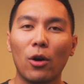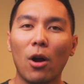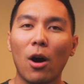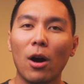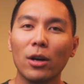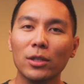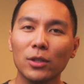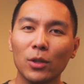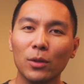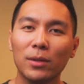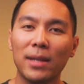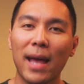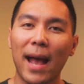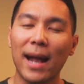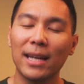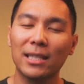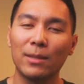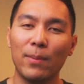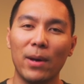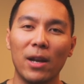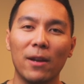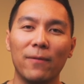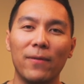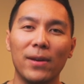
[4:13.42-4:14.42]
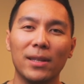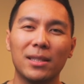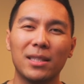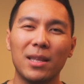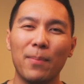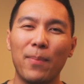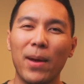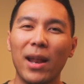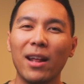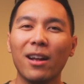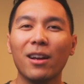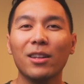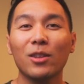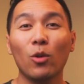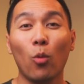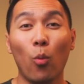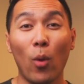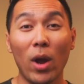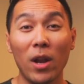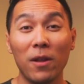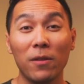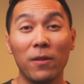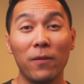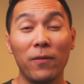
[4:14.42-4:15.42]
are also tax benefits depending on the
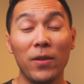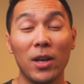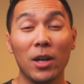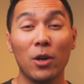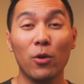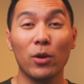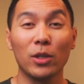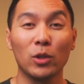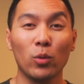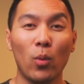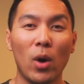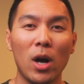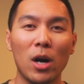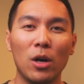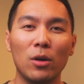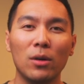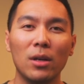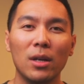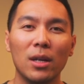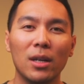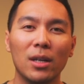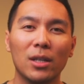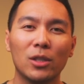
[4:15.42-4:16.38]
weight of the vehicle as well,